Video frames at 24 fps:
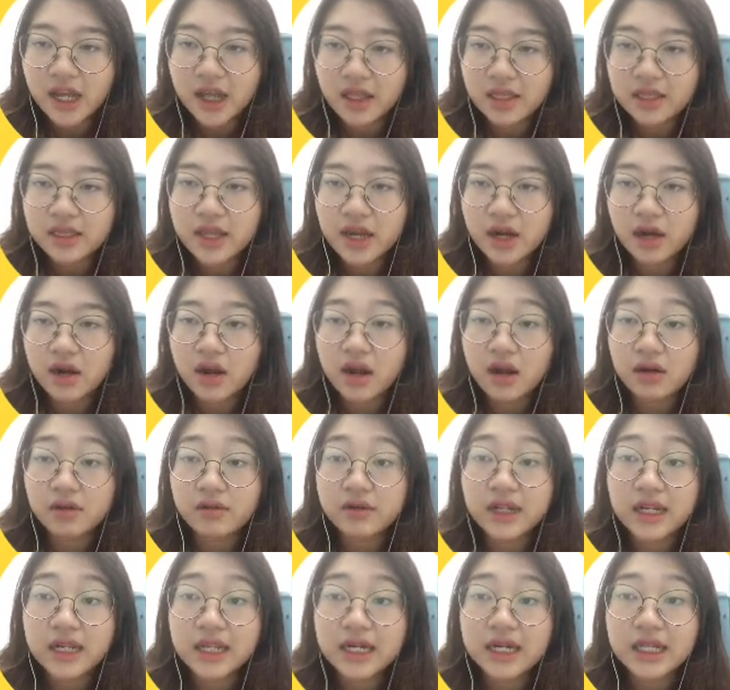there are
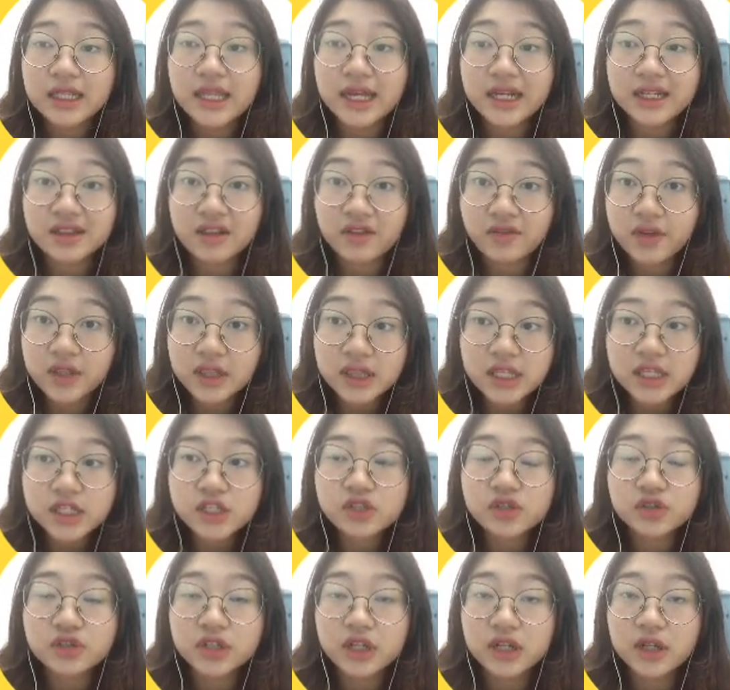related activities
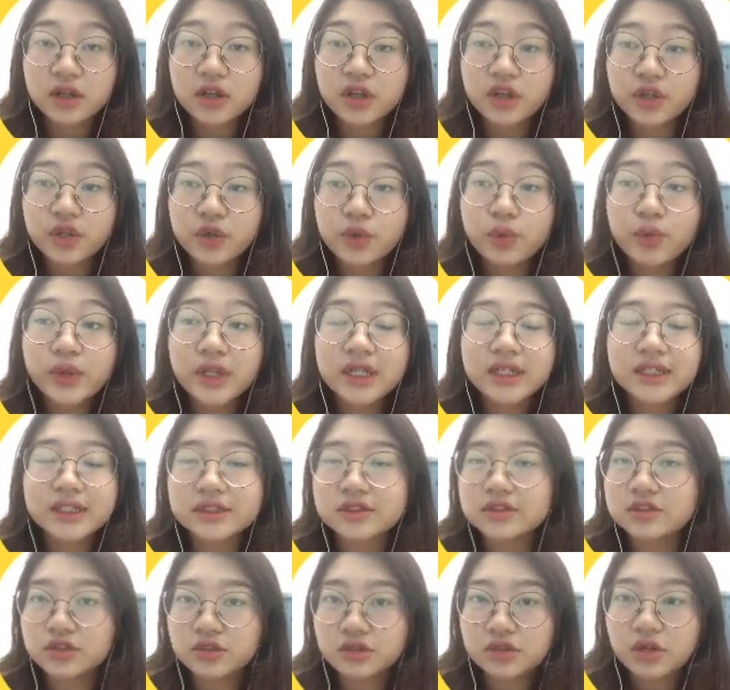you will need
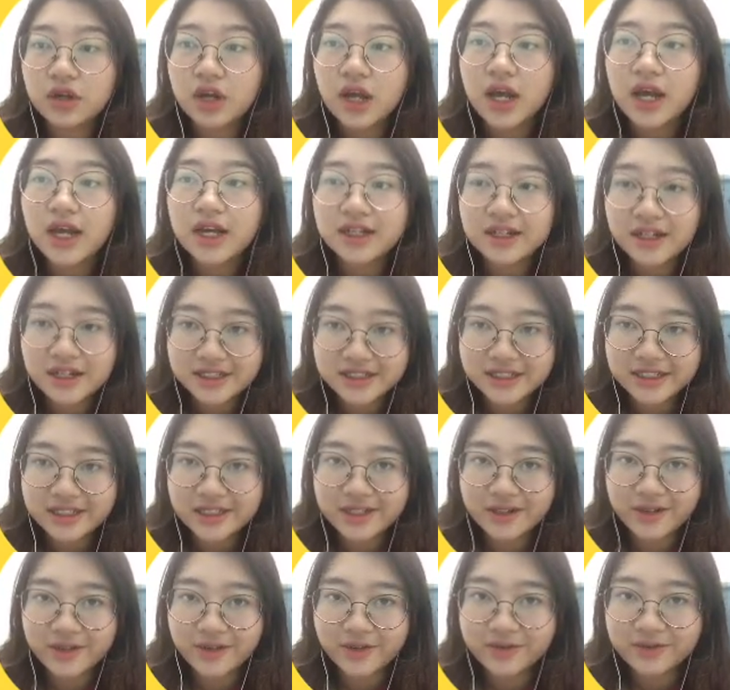to
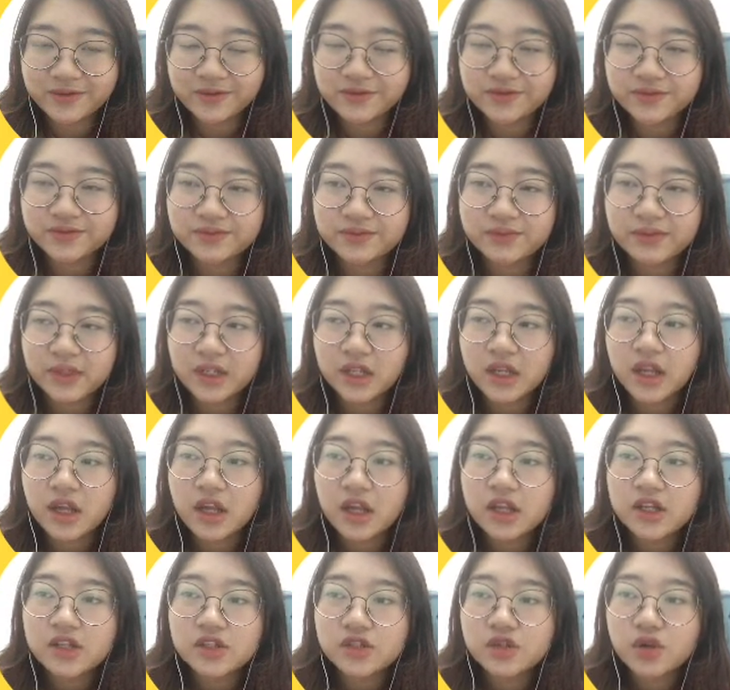consider.
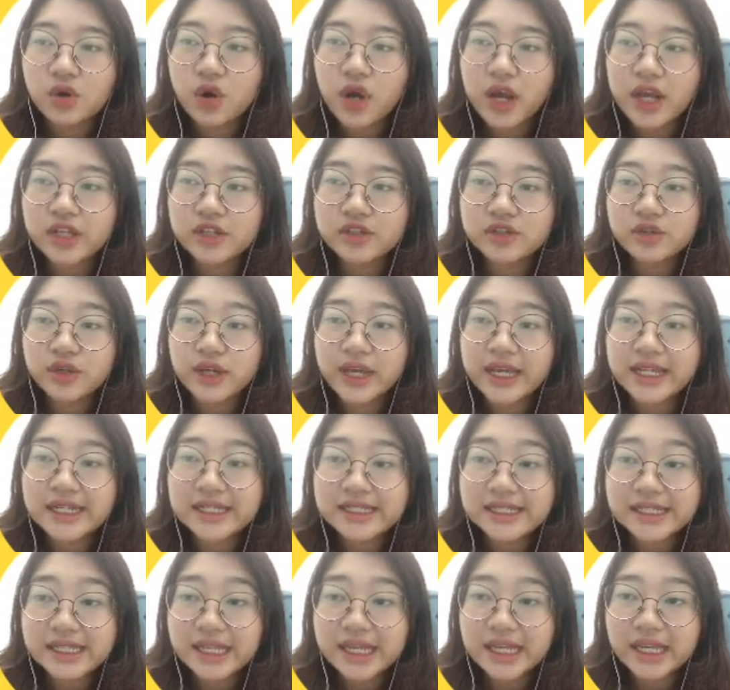So as you can
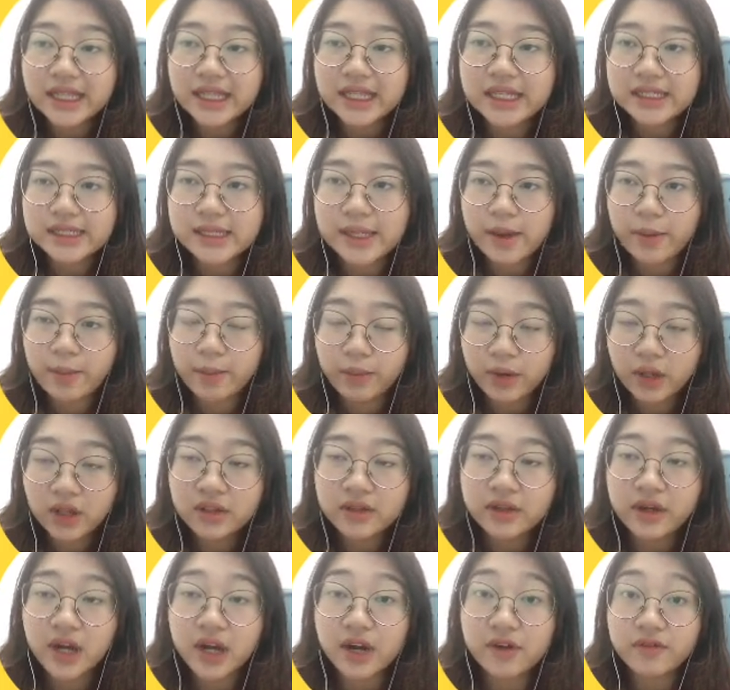see in this table,
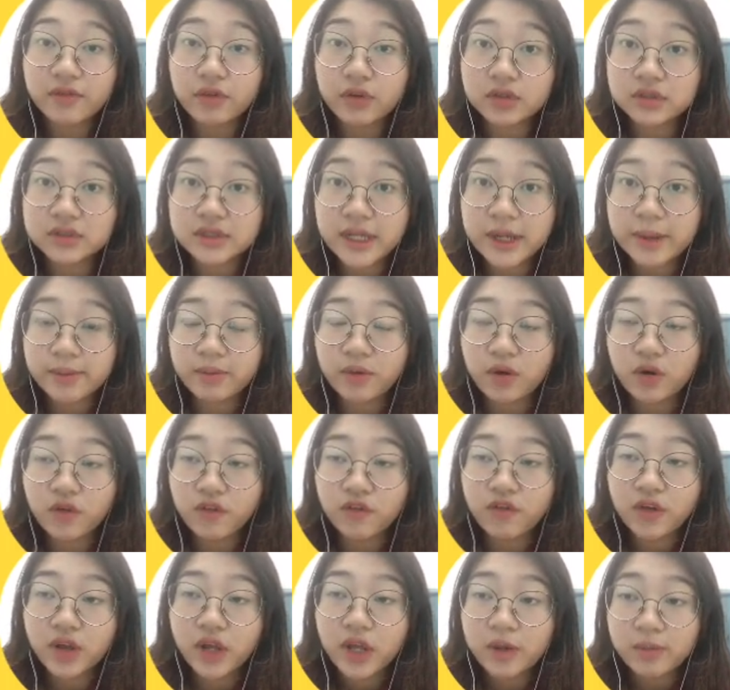there are four types of
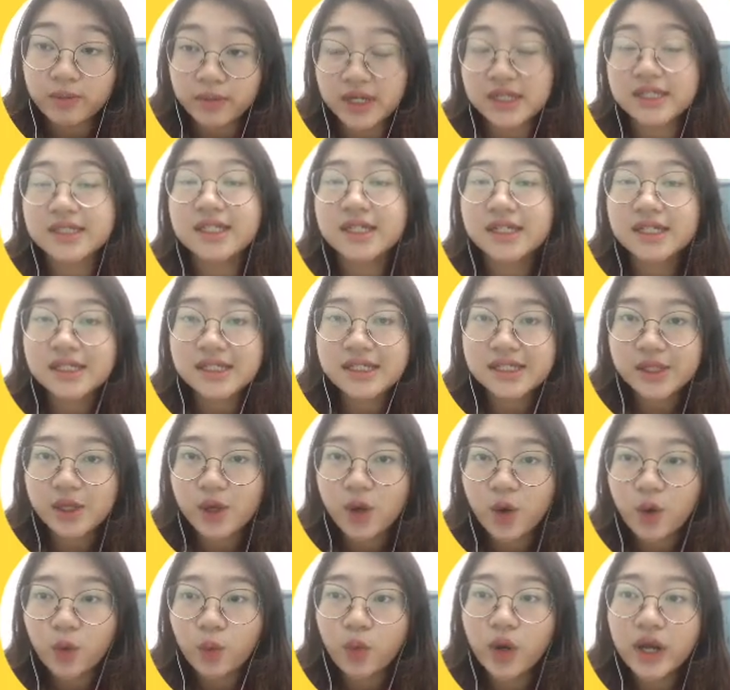presence.
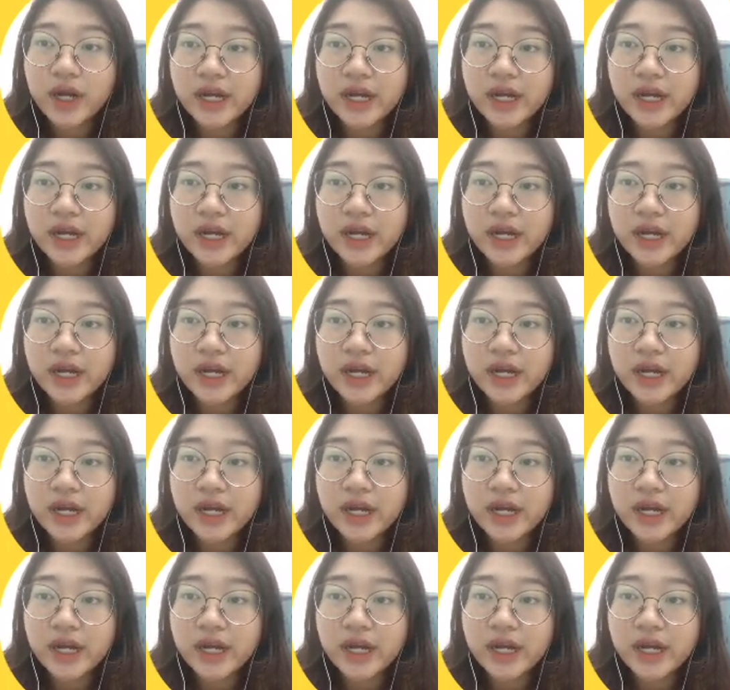One